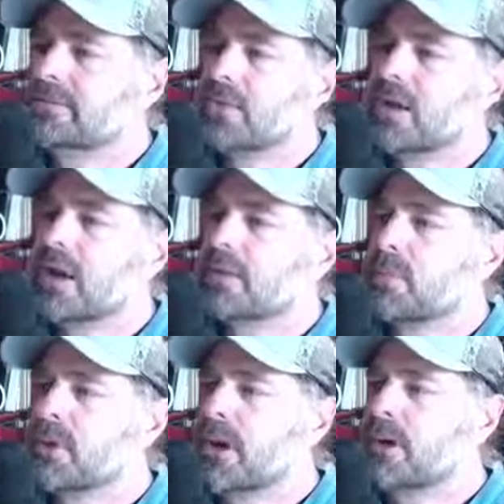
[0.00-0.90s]
we're not
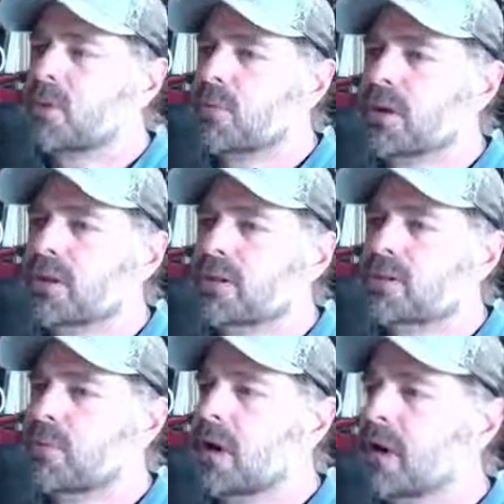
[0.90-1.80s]
putting any more money in
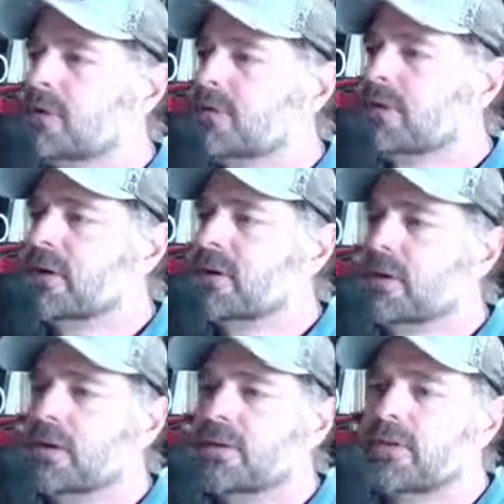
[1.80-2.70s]
this pot, or very
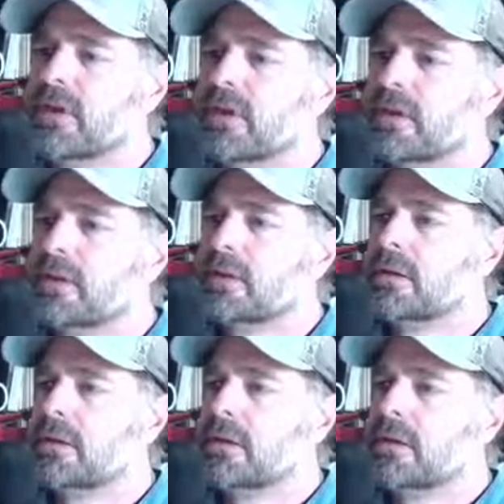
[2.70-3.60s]
little, if any.
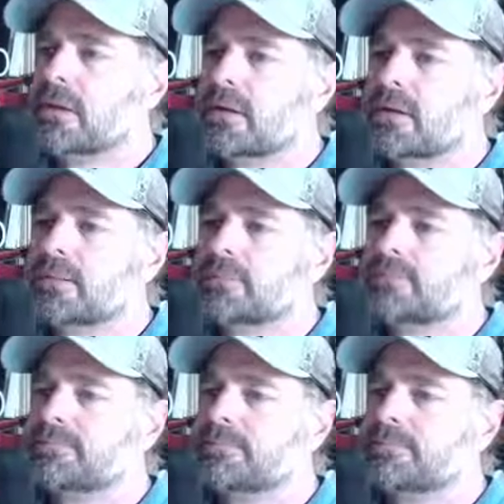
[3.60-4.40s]
And